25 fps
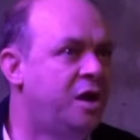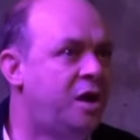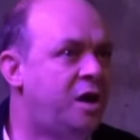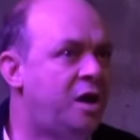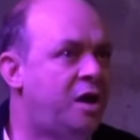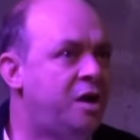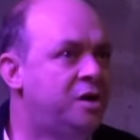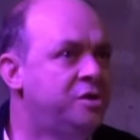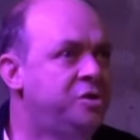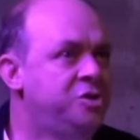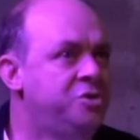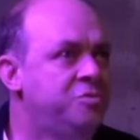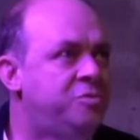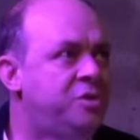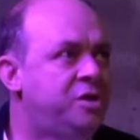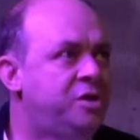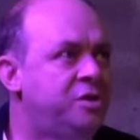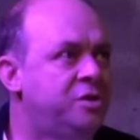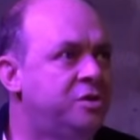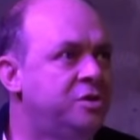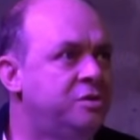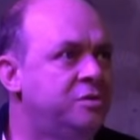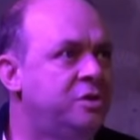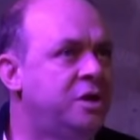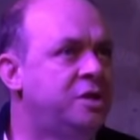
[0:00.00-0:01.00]
Uh, you,
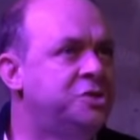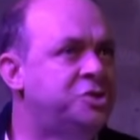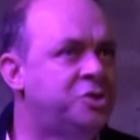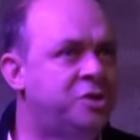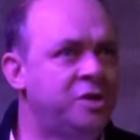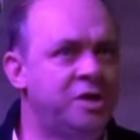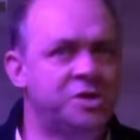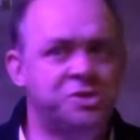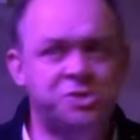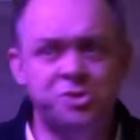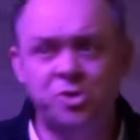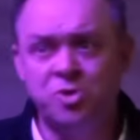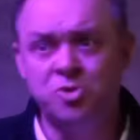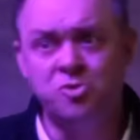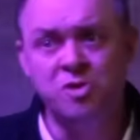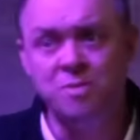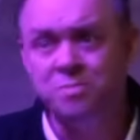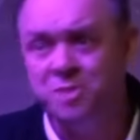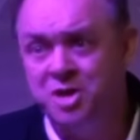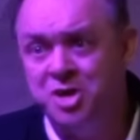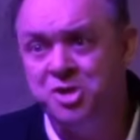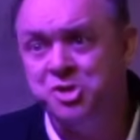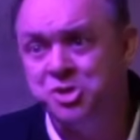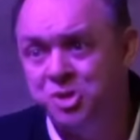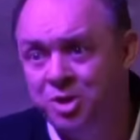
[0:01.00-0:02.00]
as, as Saul
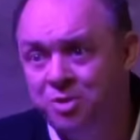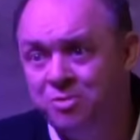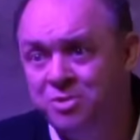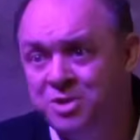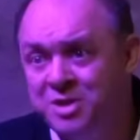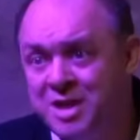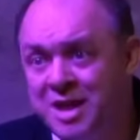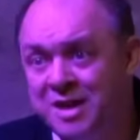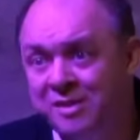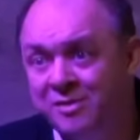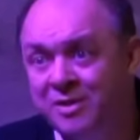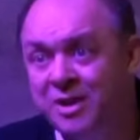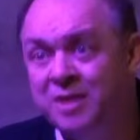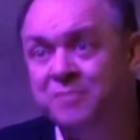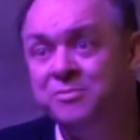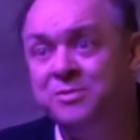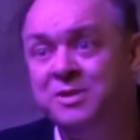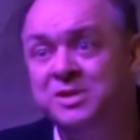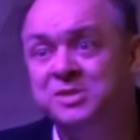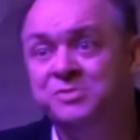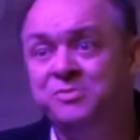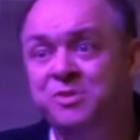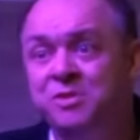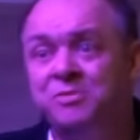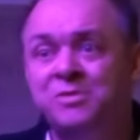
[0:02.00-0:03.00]
Kripke showed in Analytic
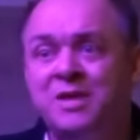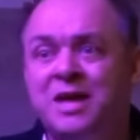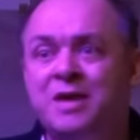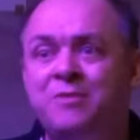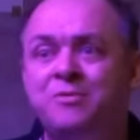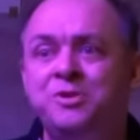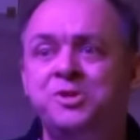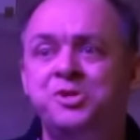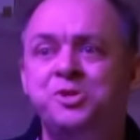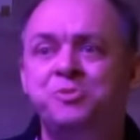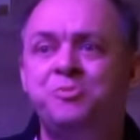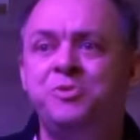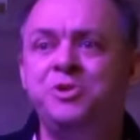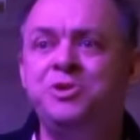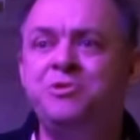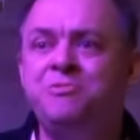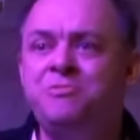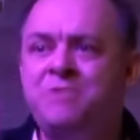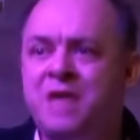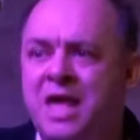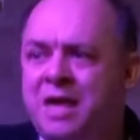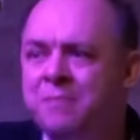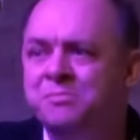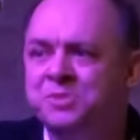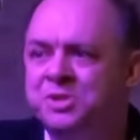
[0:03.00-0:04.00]
Philosophy of Language, when you
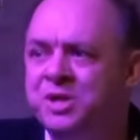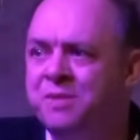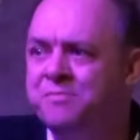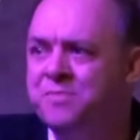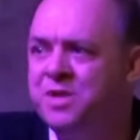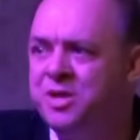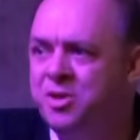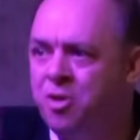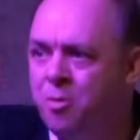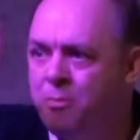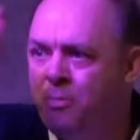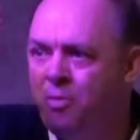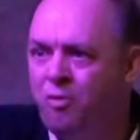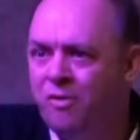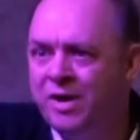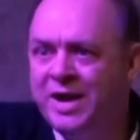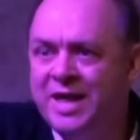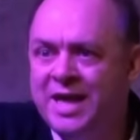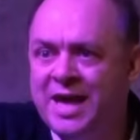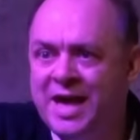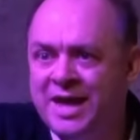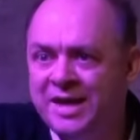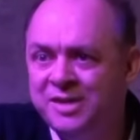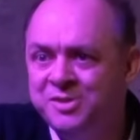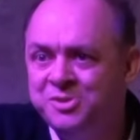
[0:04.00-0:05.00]
name something, you're
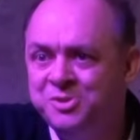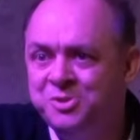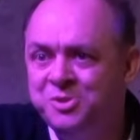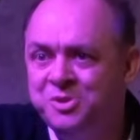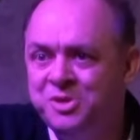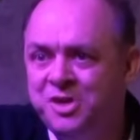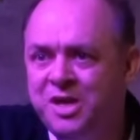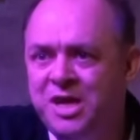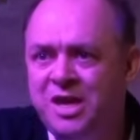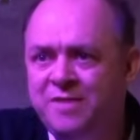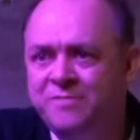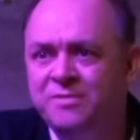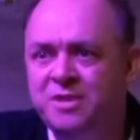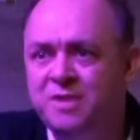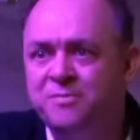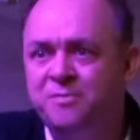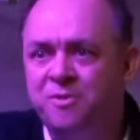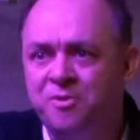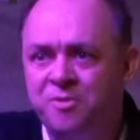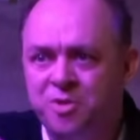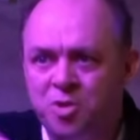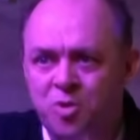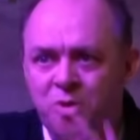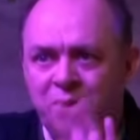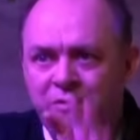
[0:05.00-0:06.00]
pointing at it, even if
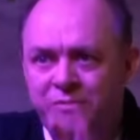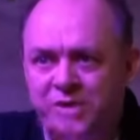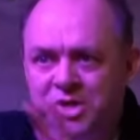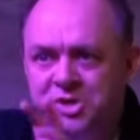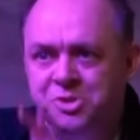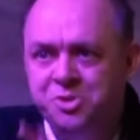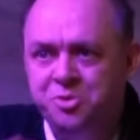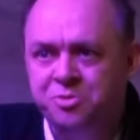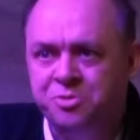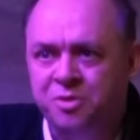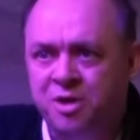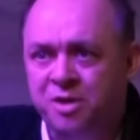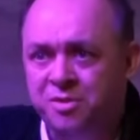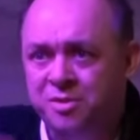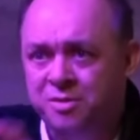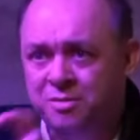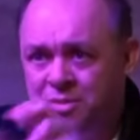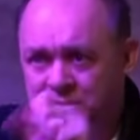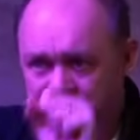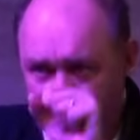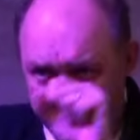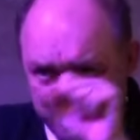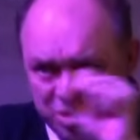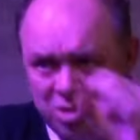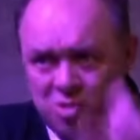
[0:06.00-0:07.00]
all the qualities you
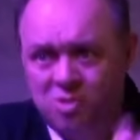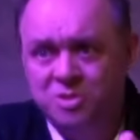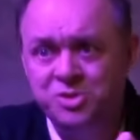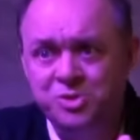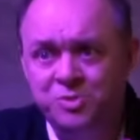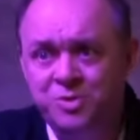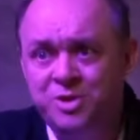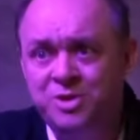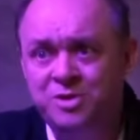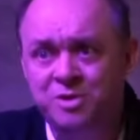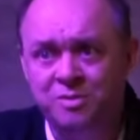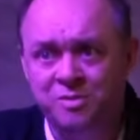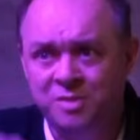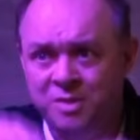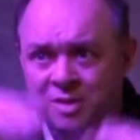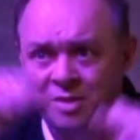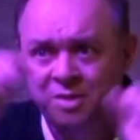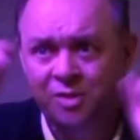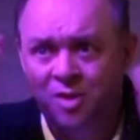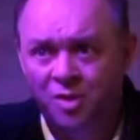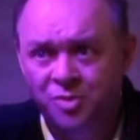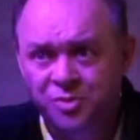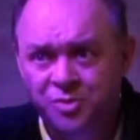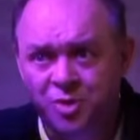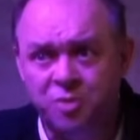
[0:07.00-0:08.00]
thought belonged to it
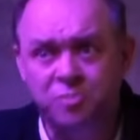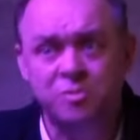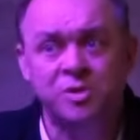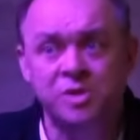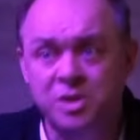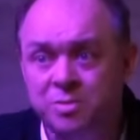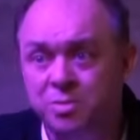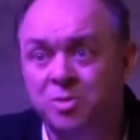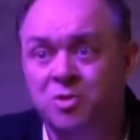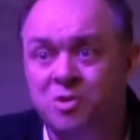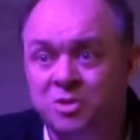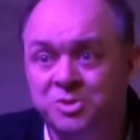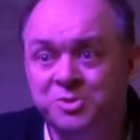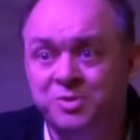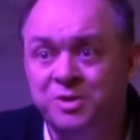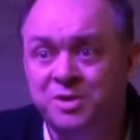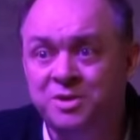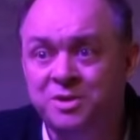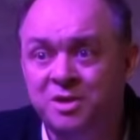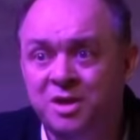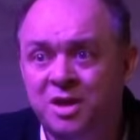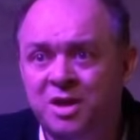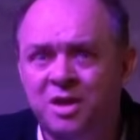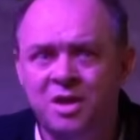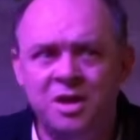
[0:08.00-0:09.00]
don't really belong to it.
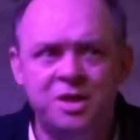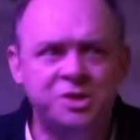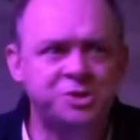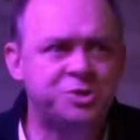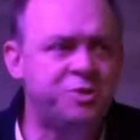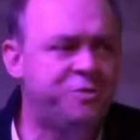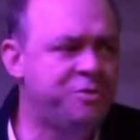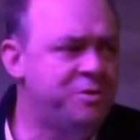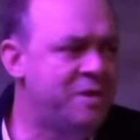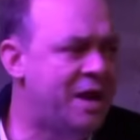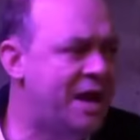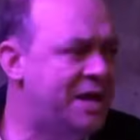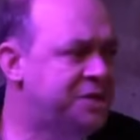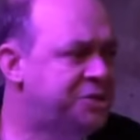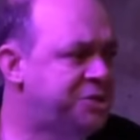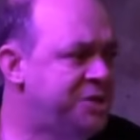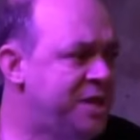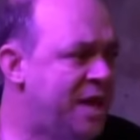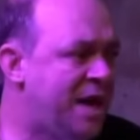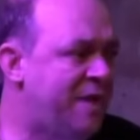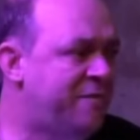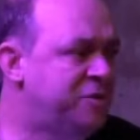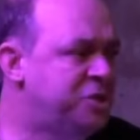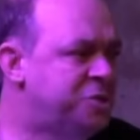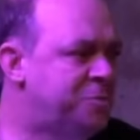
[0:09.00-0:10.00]
So if you ask
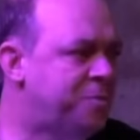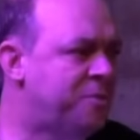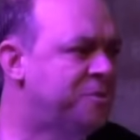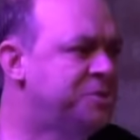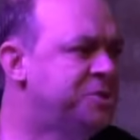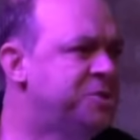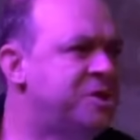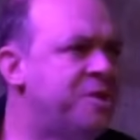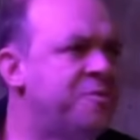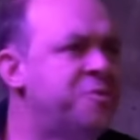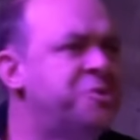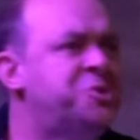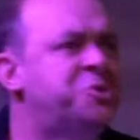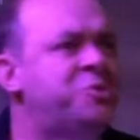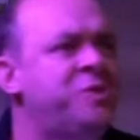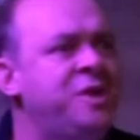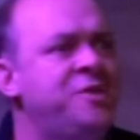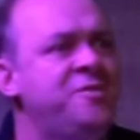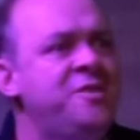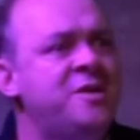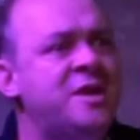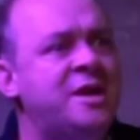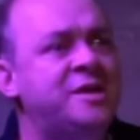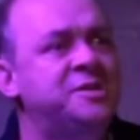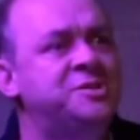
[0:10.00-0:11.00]
the average person on the street
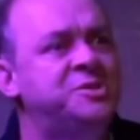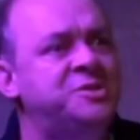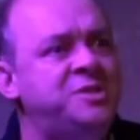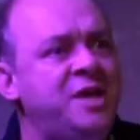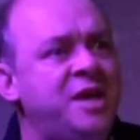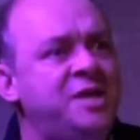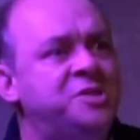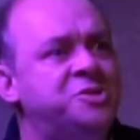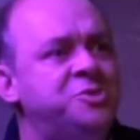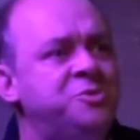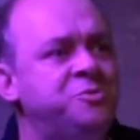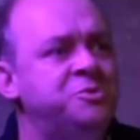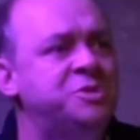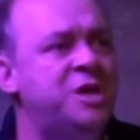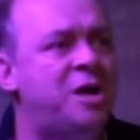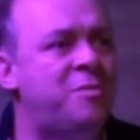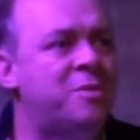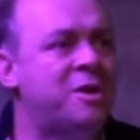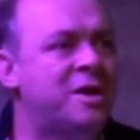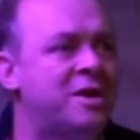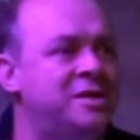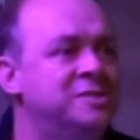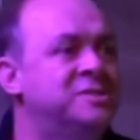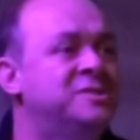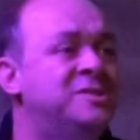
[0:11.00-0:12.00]
in the United States, who's
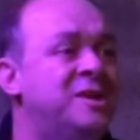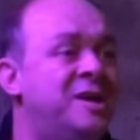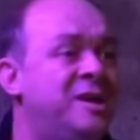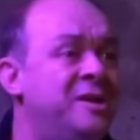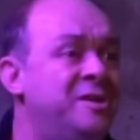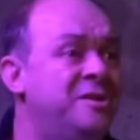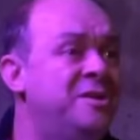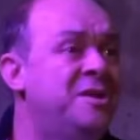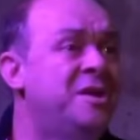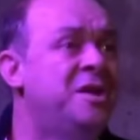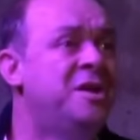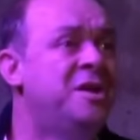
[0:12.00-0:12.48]
Albert Einstein,